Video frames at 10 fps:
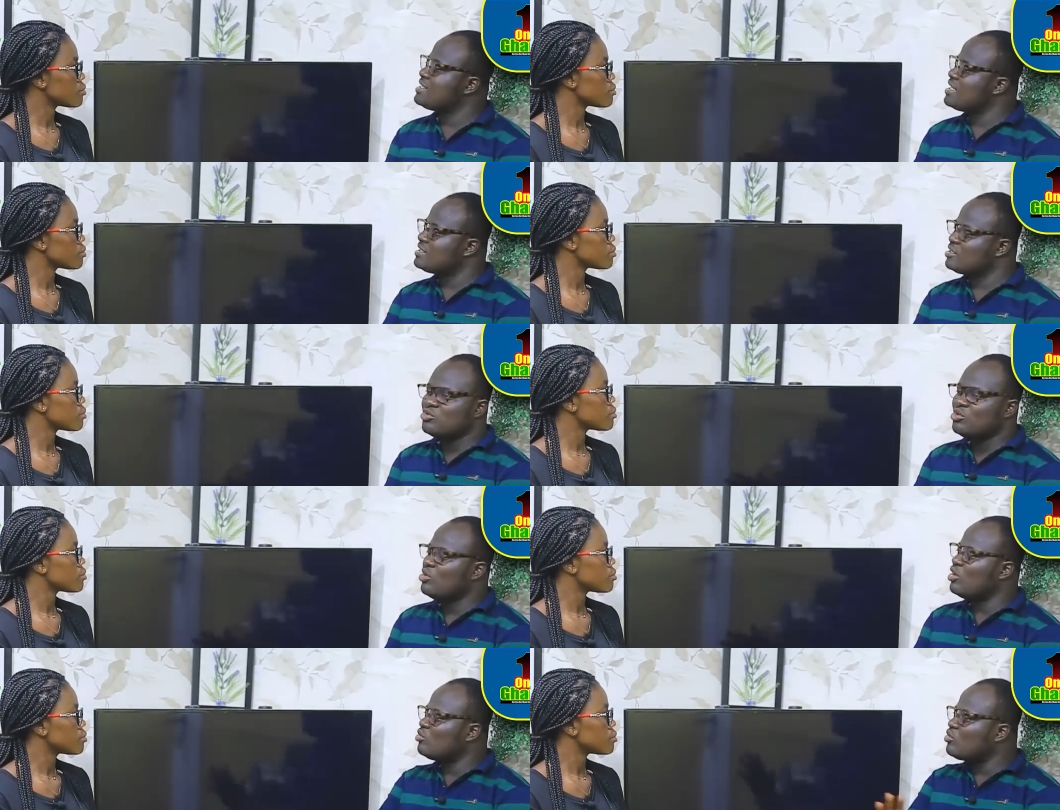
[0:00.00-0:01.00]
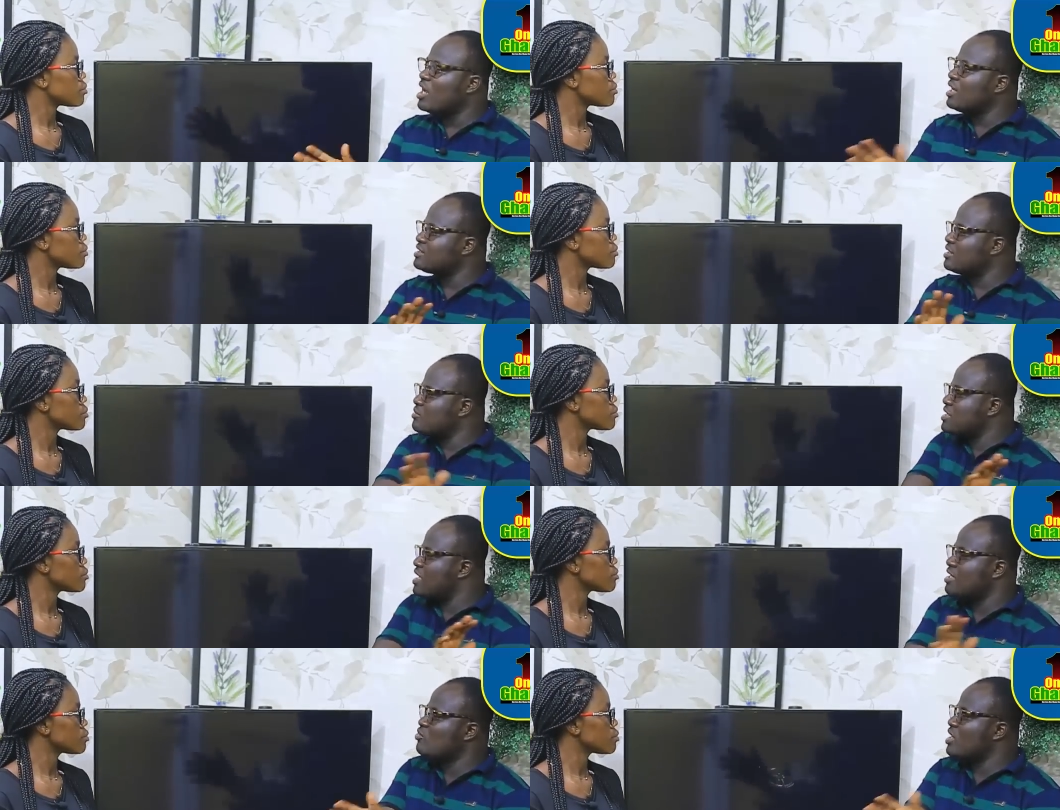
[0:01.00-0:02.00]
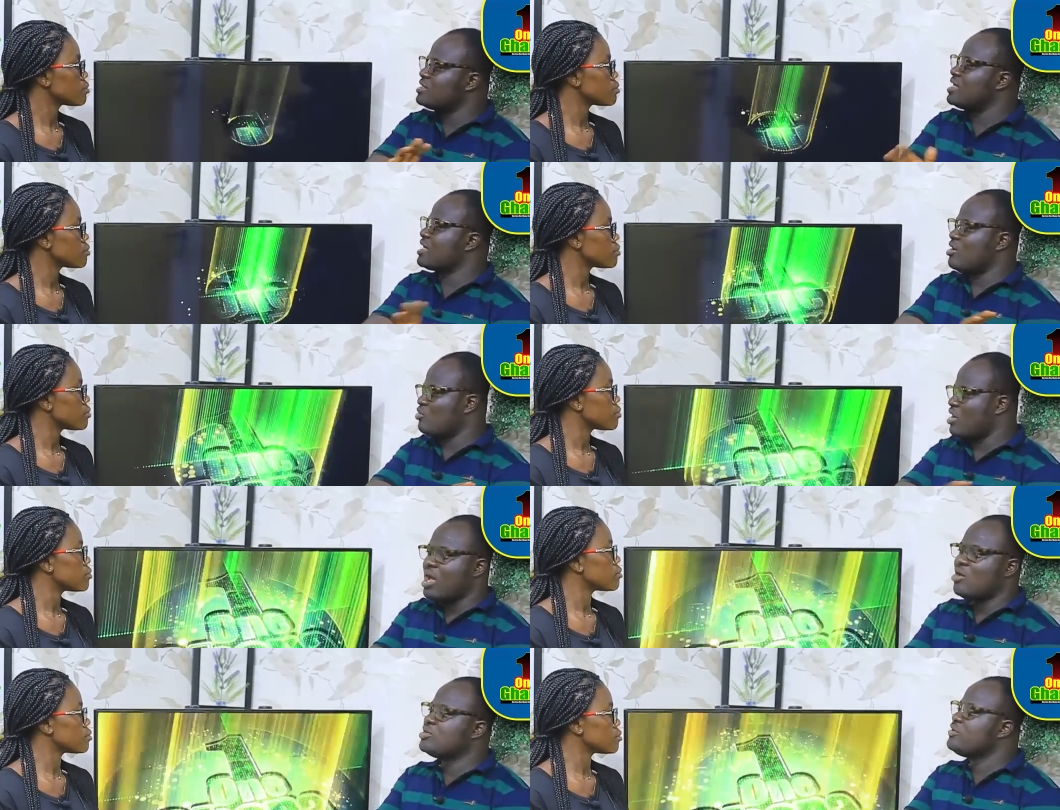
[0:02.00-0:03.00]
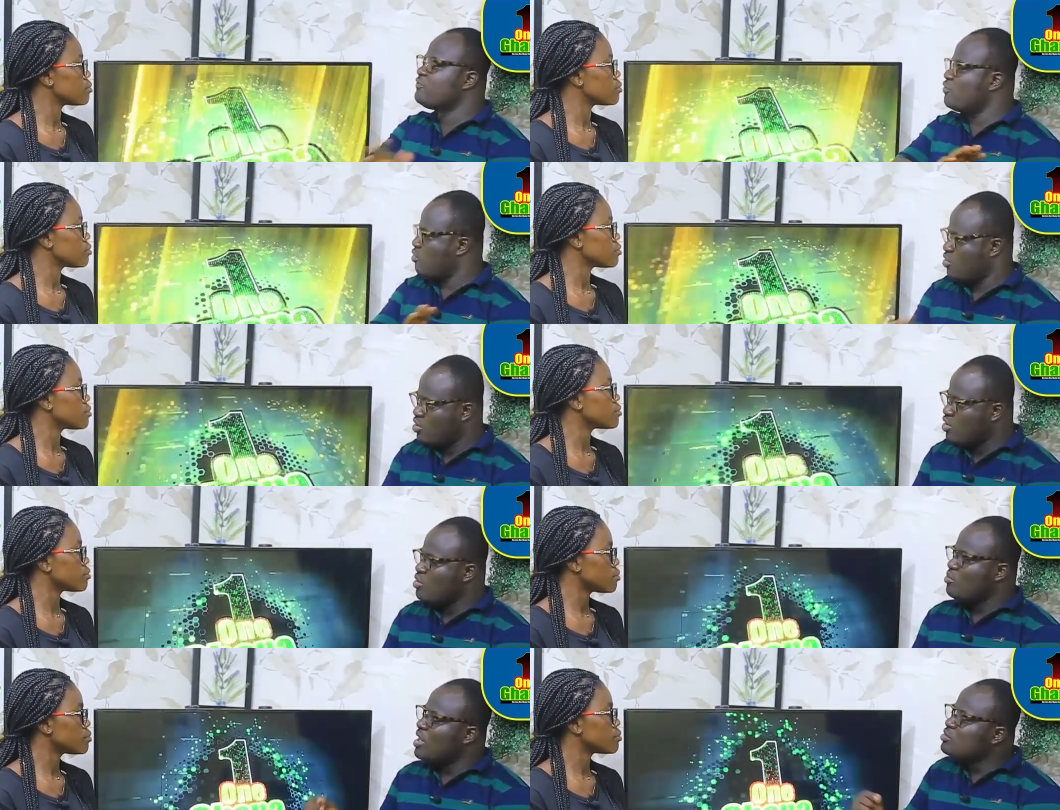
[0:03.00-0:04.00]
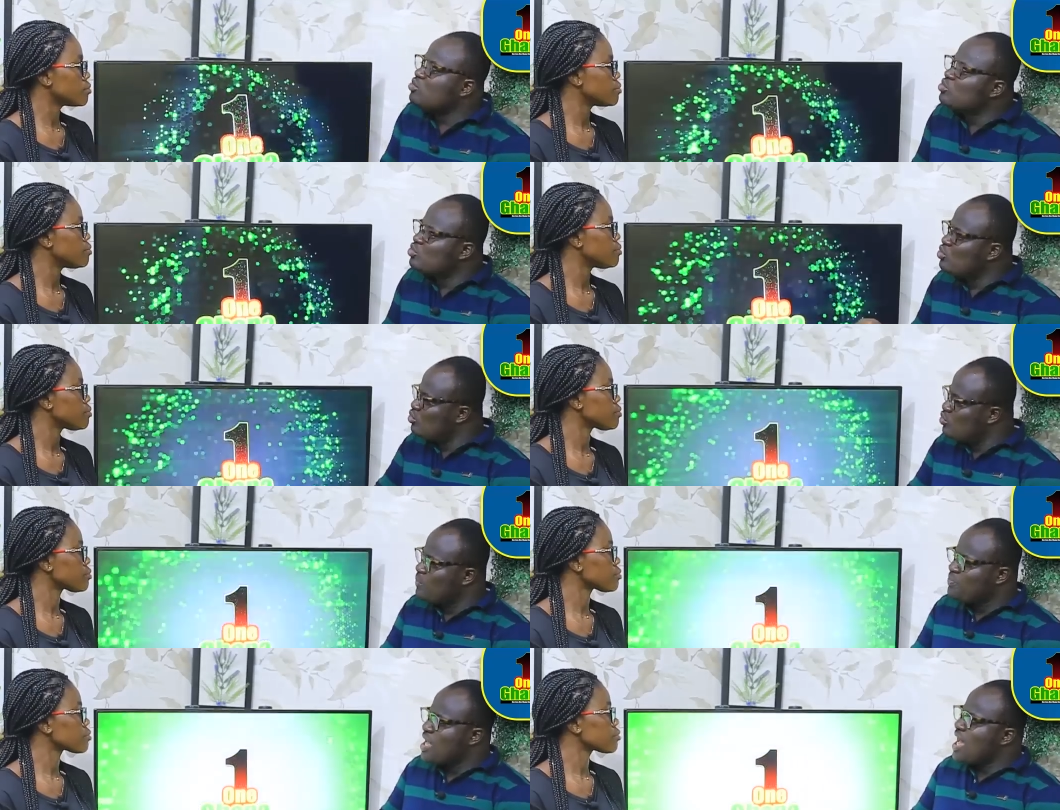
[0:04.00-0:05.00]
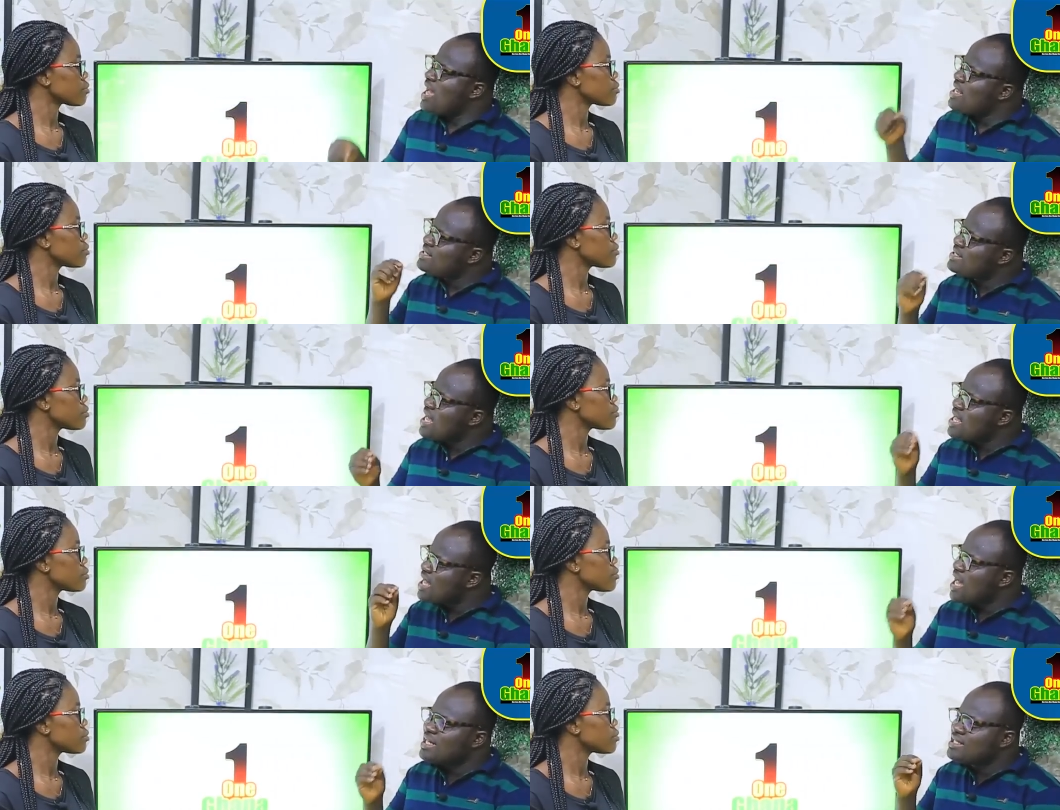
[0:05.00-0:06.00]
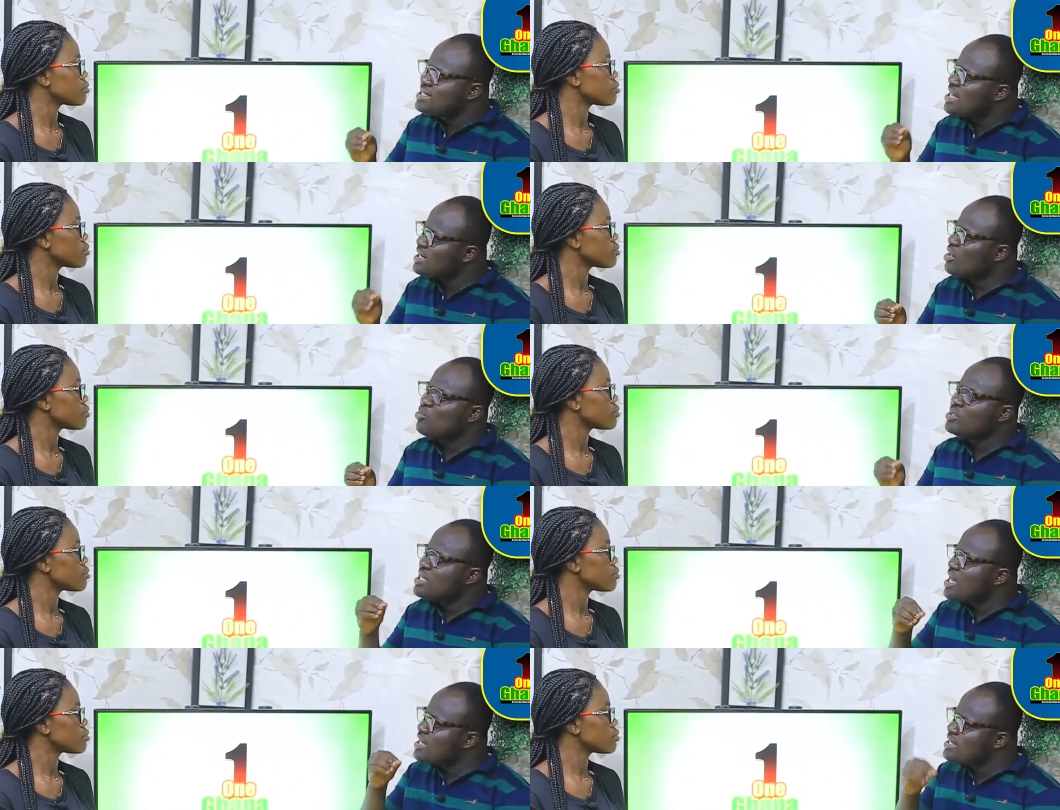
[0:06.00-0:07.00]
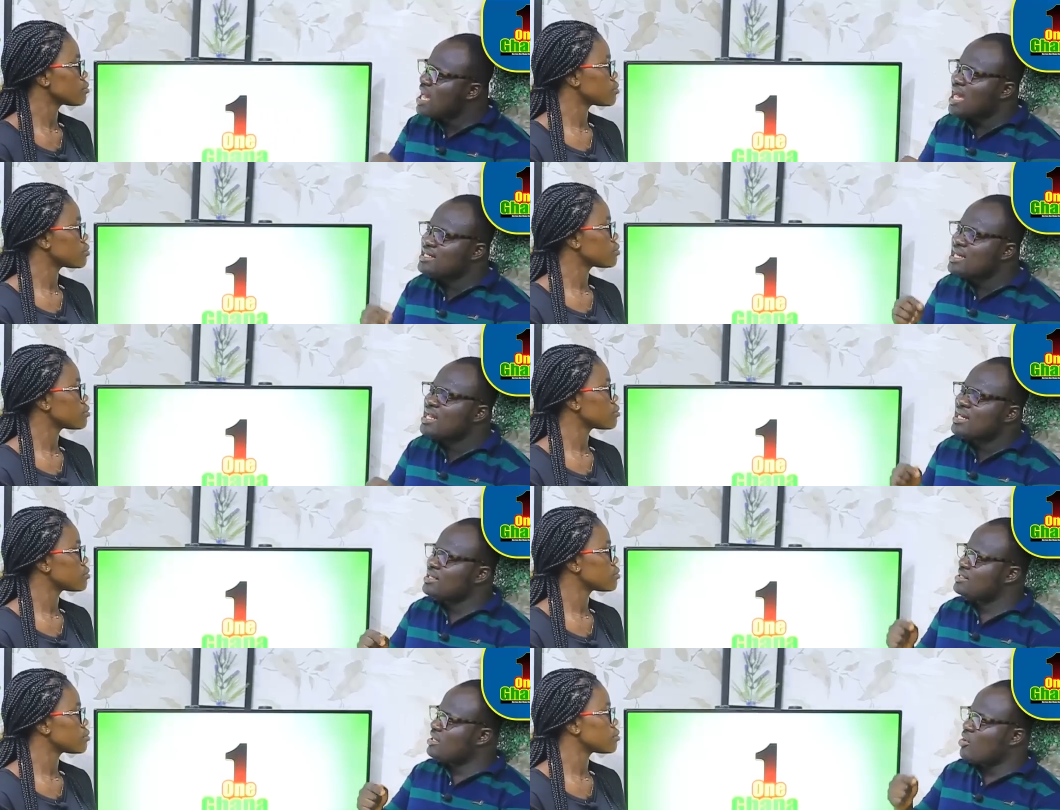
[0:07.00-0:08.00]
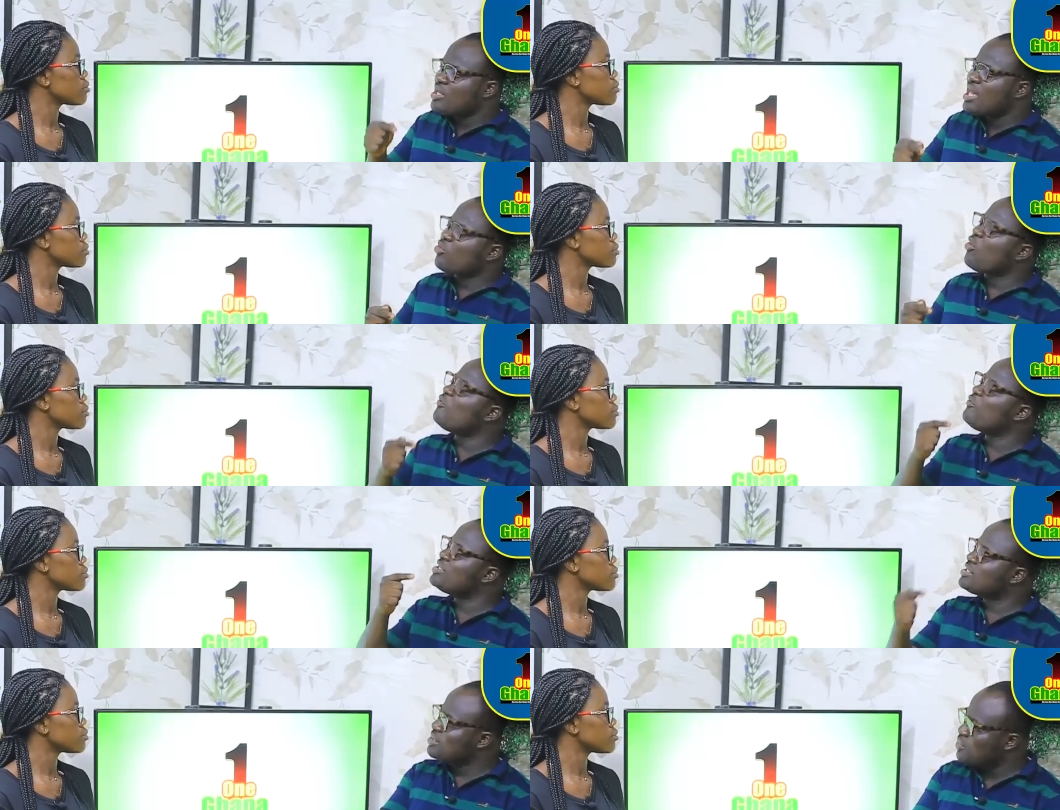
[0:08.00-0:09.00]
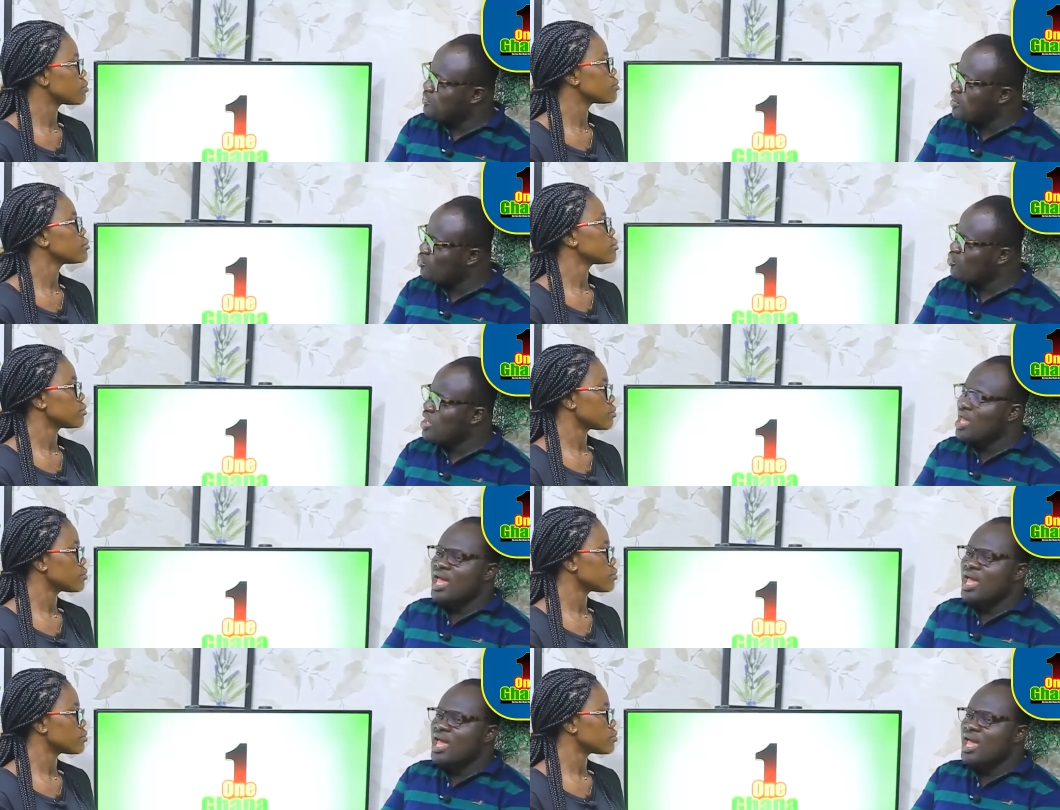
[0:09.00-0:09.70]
Speaker 1: say a chino on Ukraina 7 day and quasi a cancra would for. But also no a dear now yeah dear now yeah convince Papano